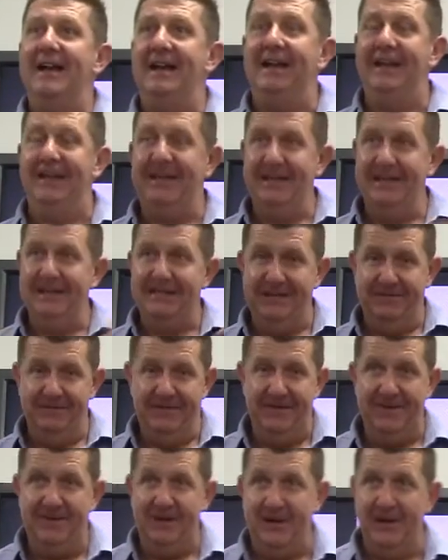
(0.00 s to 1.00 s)
at least if
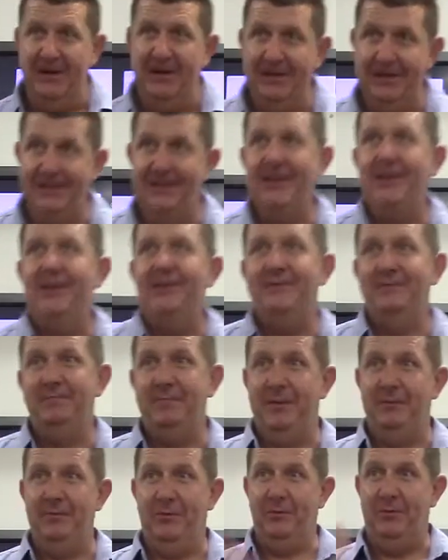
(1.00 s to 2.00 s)
I die there,
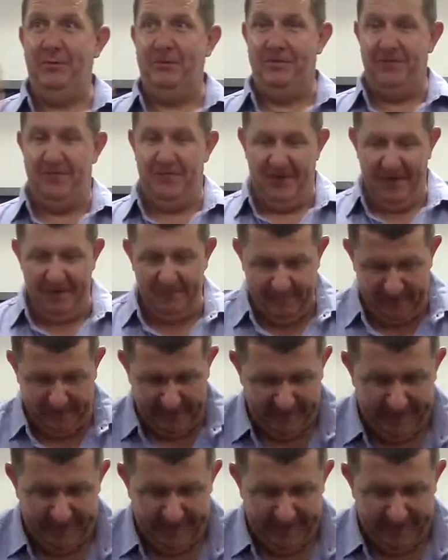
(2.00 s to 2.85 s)
people will find me